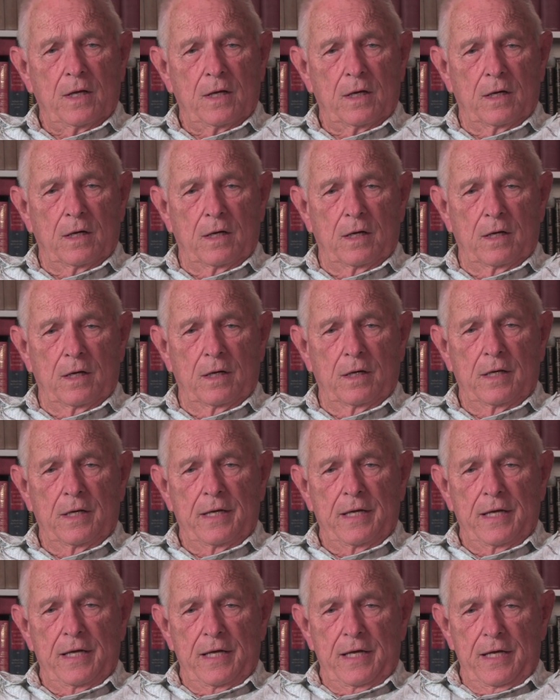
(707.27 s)

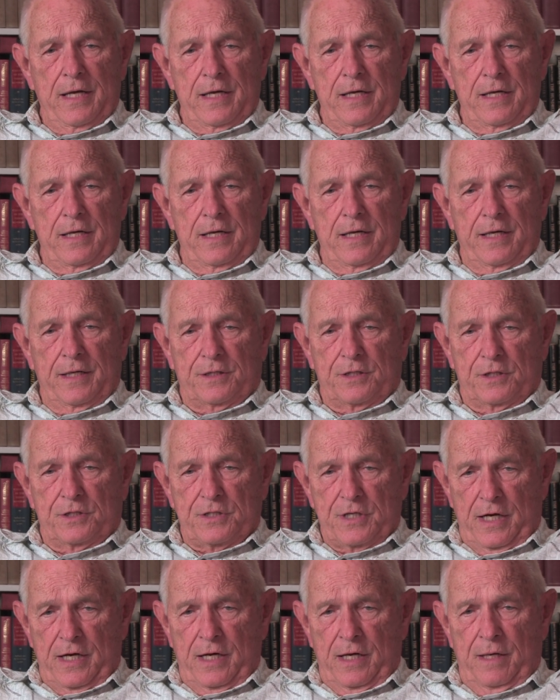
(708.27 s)
at the
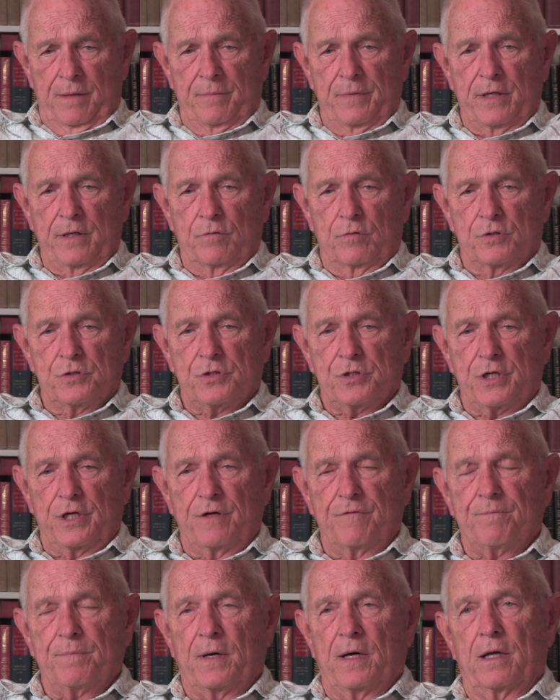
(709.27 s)
time, he was
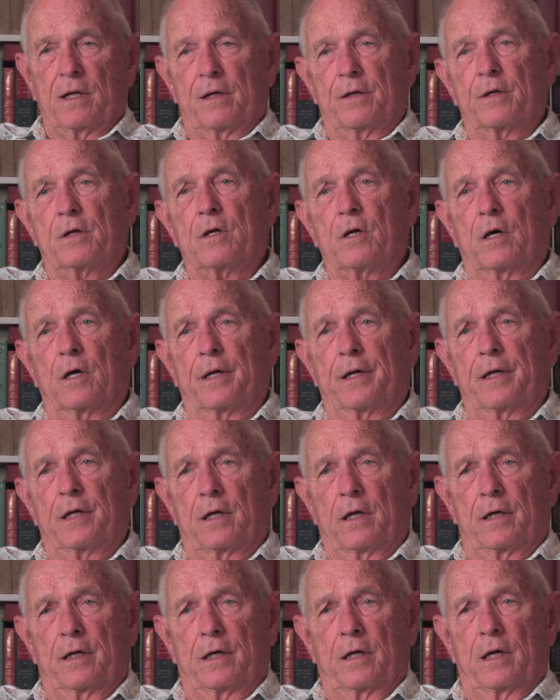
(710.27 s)
chief pilot of
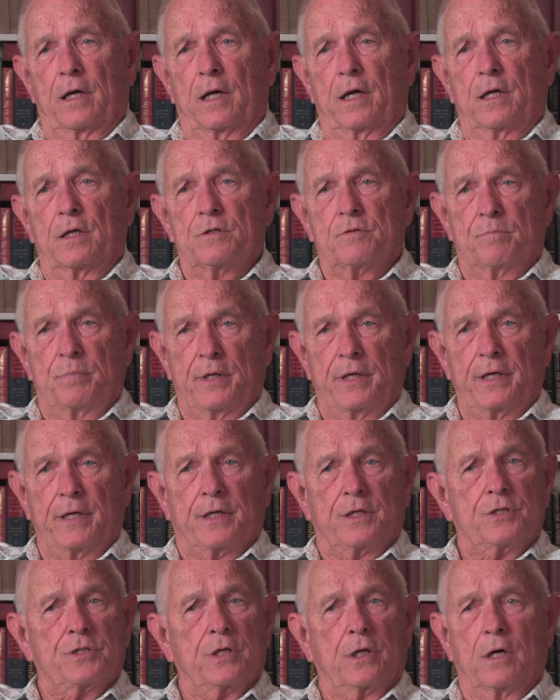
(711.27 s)
Continental Airlines.
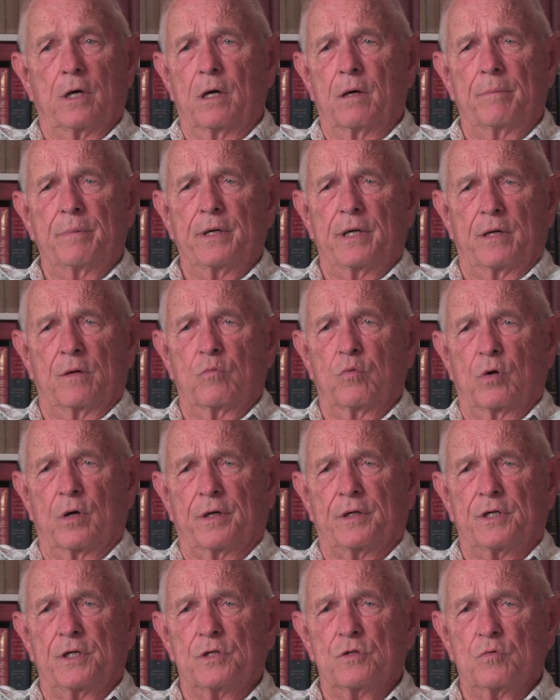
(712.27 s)
Big job. He had
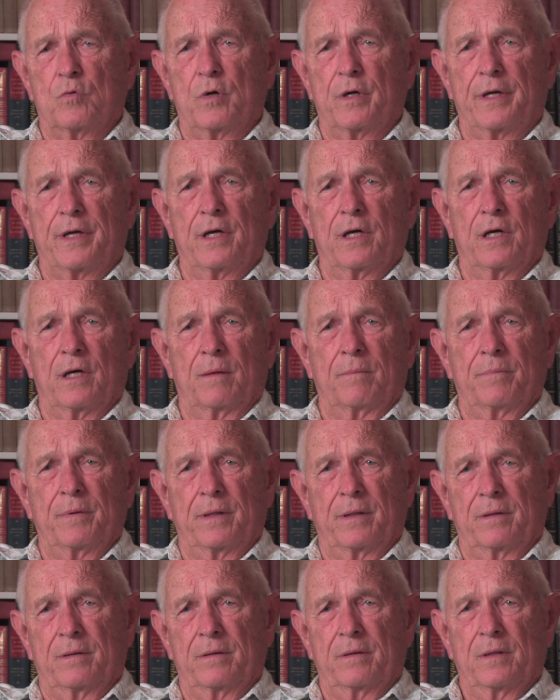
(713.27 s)
worked his way up,
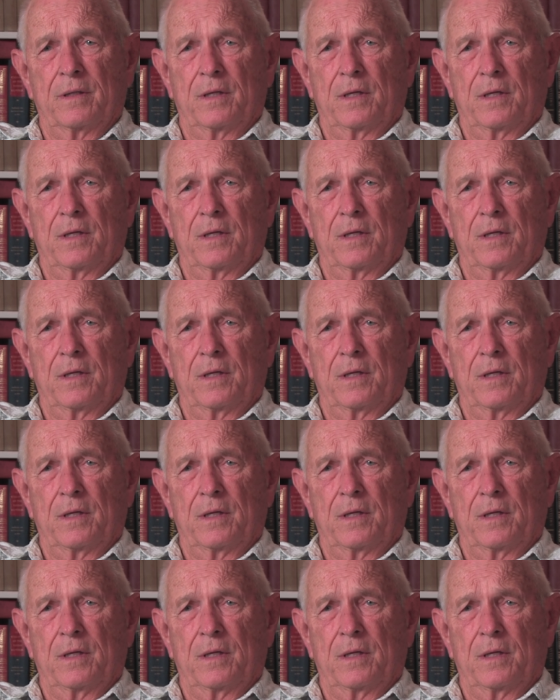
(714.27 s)
and